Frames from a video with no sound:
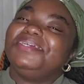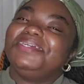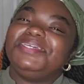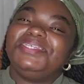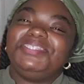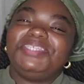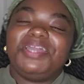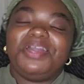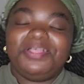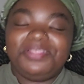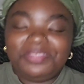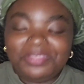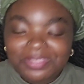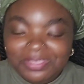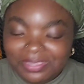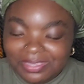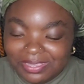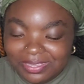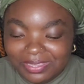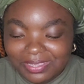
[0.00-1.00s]
Cause y'all
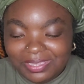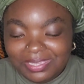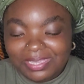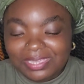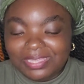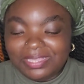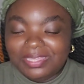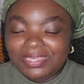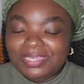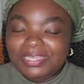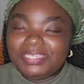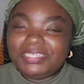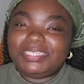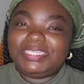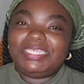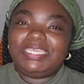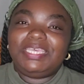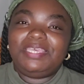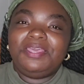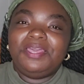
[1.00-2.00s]
looking good.
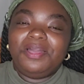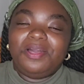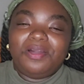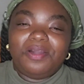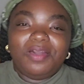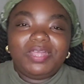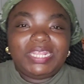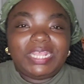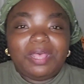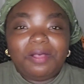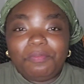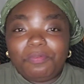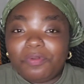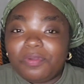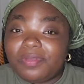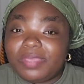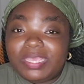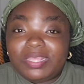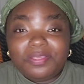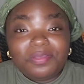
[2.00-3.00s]
See, all that
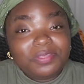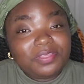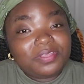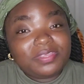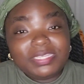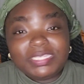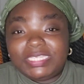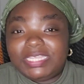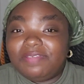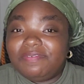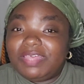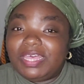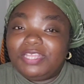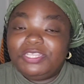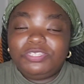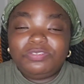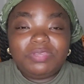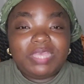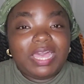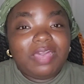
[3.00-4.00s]
working on yourself
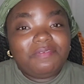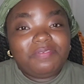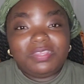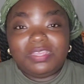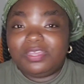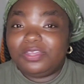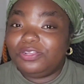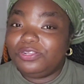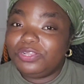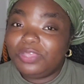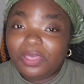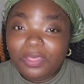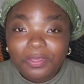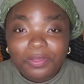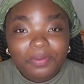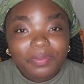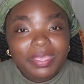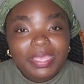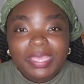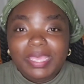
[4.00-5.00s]
got you having a
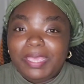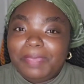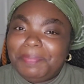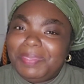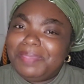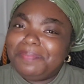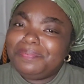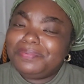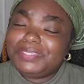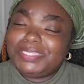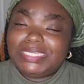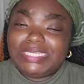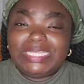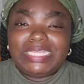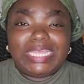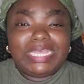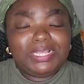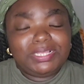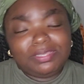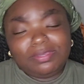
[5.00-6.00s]
glow, and people see
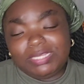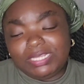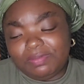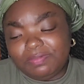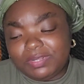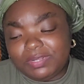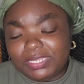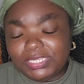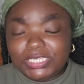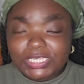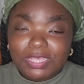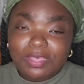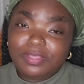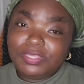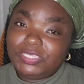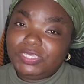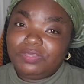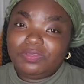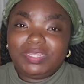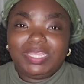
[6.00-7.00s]
that glow and they want to
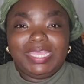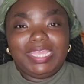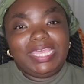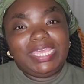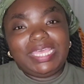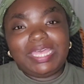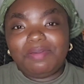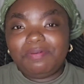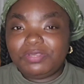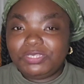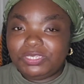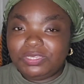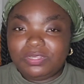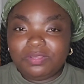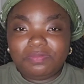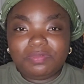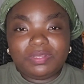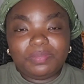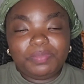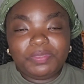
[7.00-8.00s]
talk to you, they hang out with you,
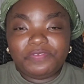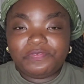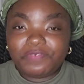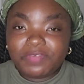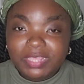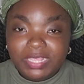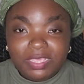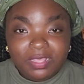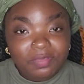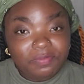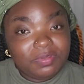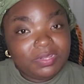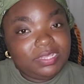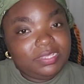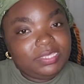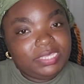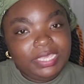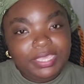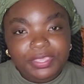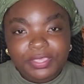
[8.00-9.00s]
they want to befriend you, they want
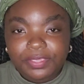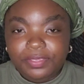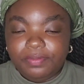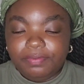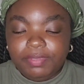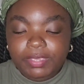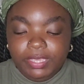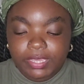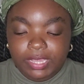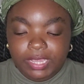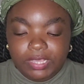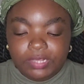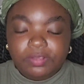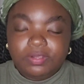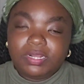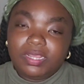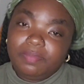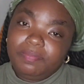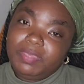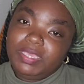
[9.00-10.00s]
to date you. You know
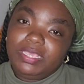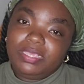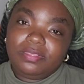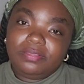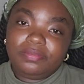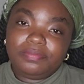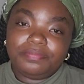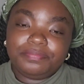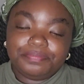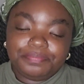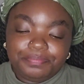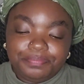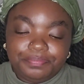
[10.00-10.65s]
what I mean?